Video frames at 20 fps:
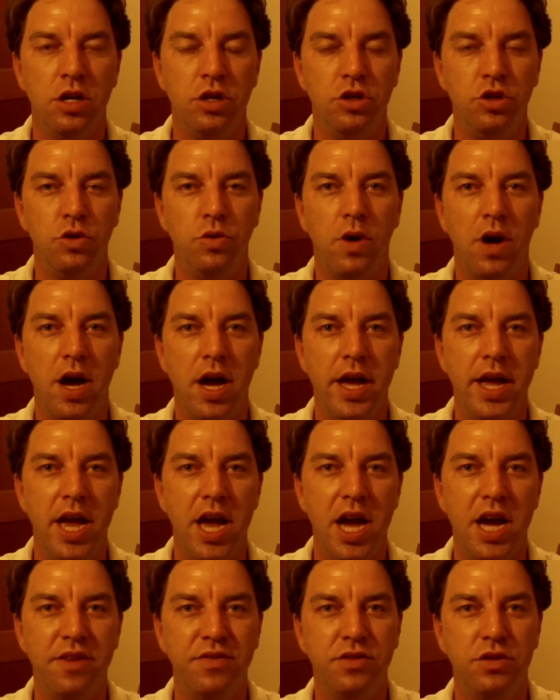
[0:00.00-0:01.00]
Do I
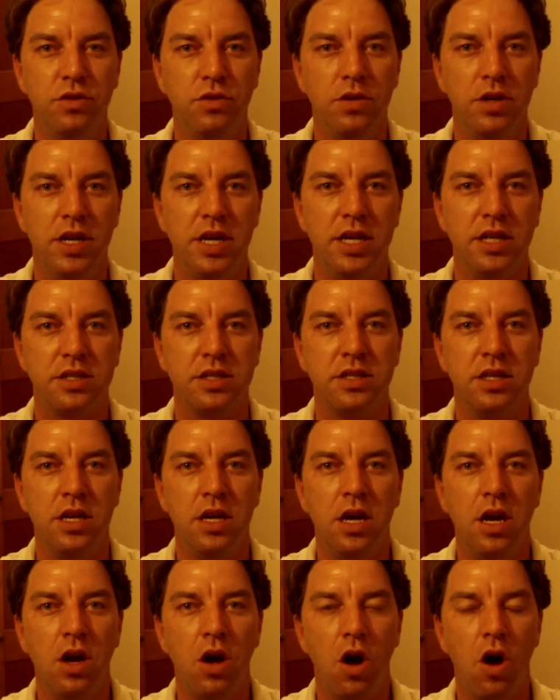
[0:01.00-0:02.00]
have to list
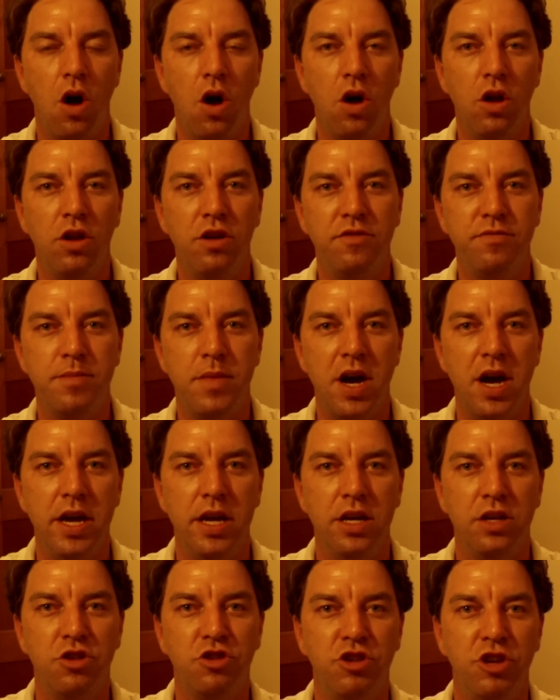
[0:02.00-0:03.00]
all of my
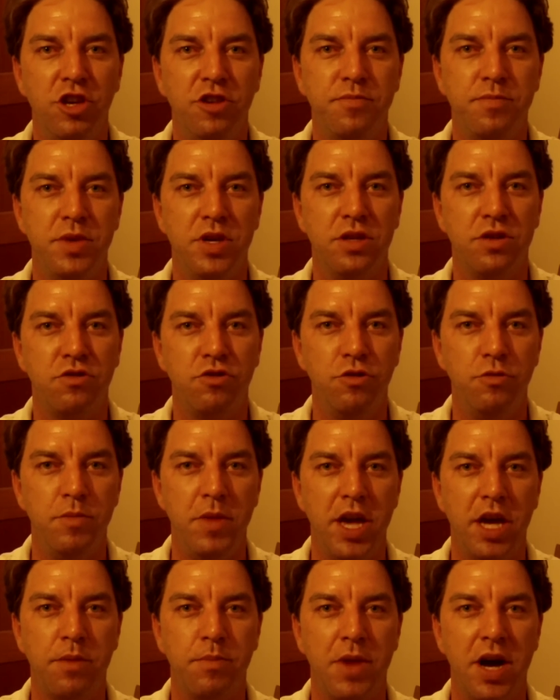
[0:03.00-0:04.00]
achievements to
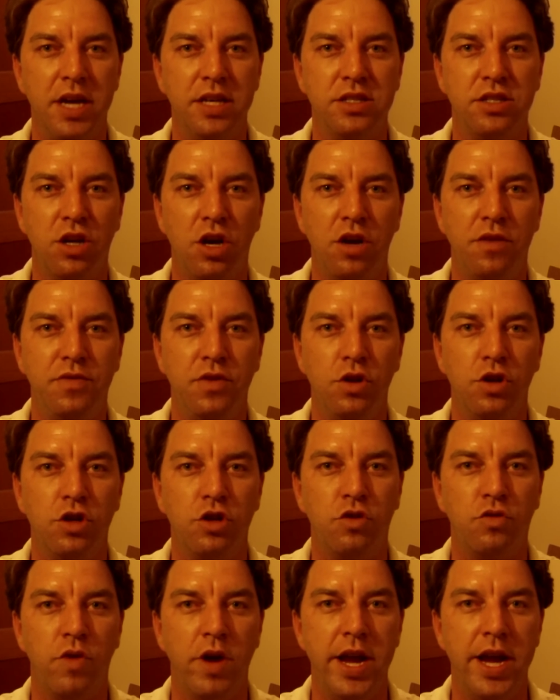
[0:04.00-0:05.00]
make myself
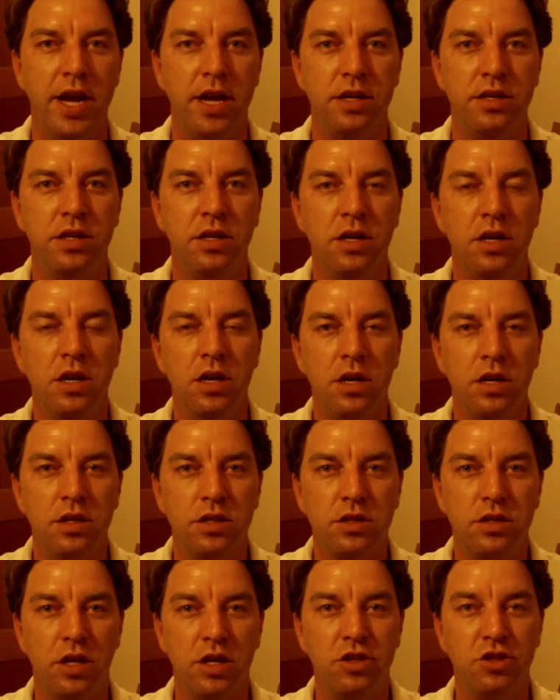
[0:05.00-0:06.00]
look grand,
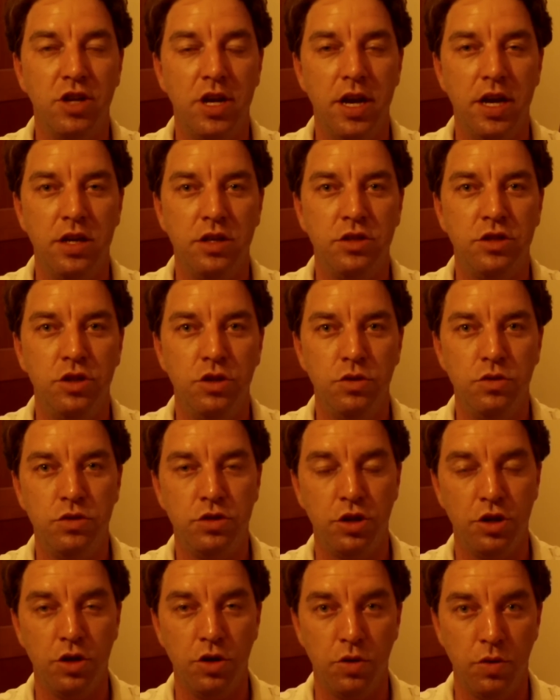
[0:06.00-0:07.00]
such as you
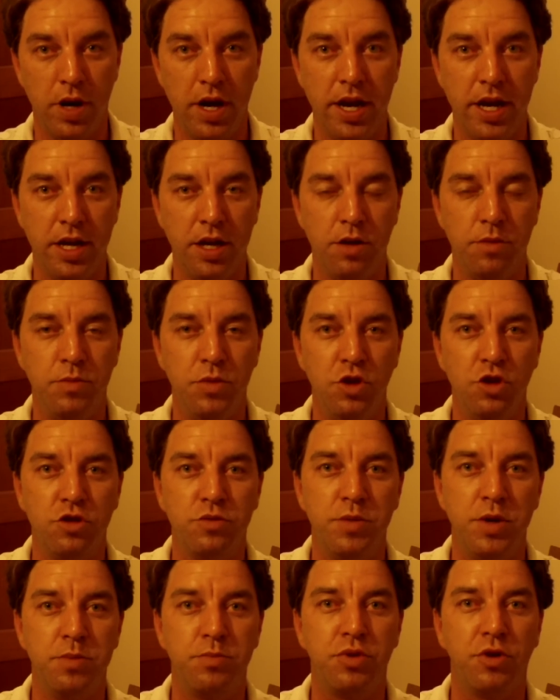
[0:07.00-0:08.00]
do, a
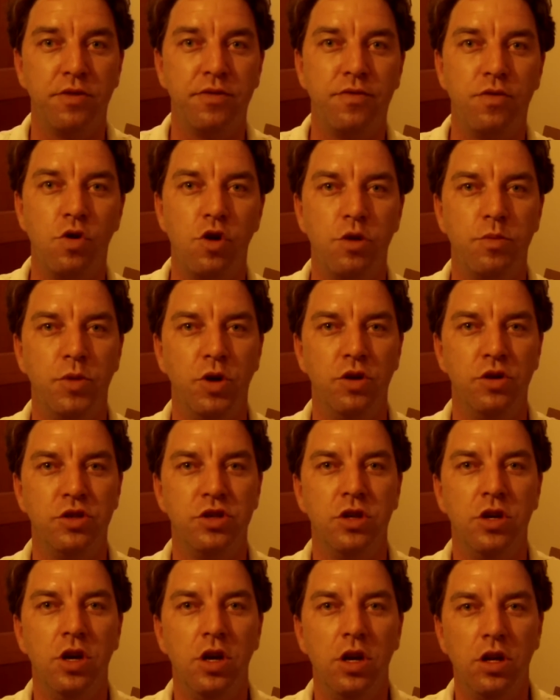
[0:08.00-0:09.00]
amusement
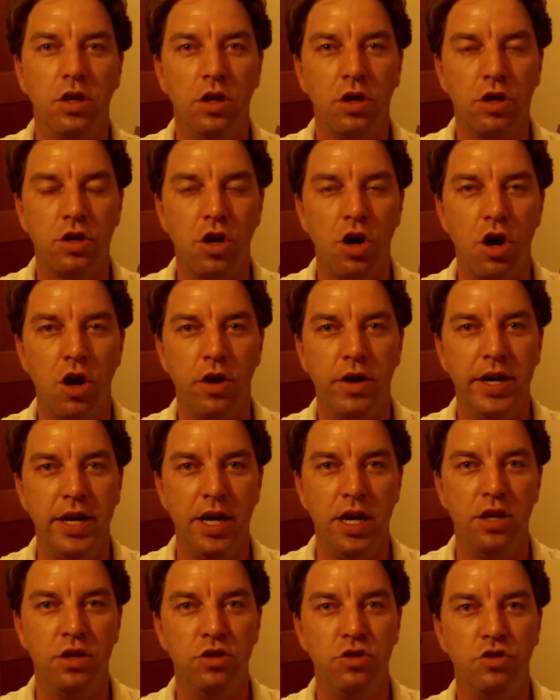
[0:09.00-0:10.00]
performers? Lakari,
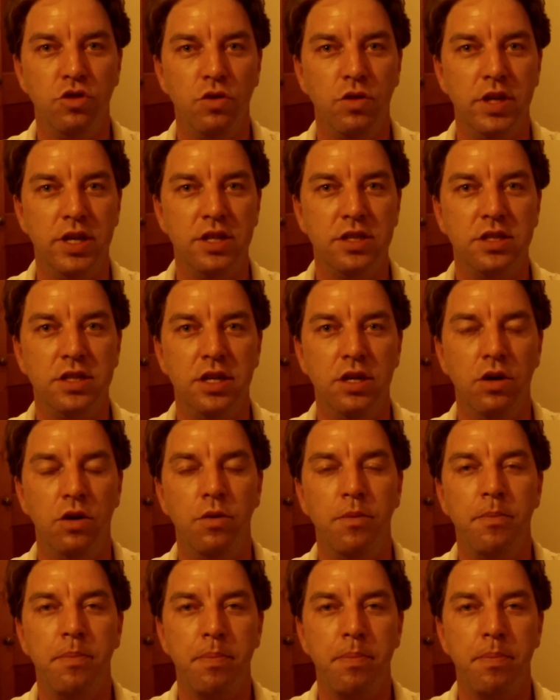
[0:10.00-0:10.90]
and Julie Steele.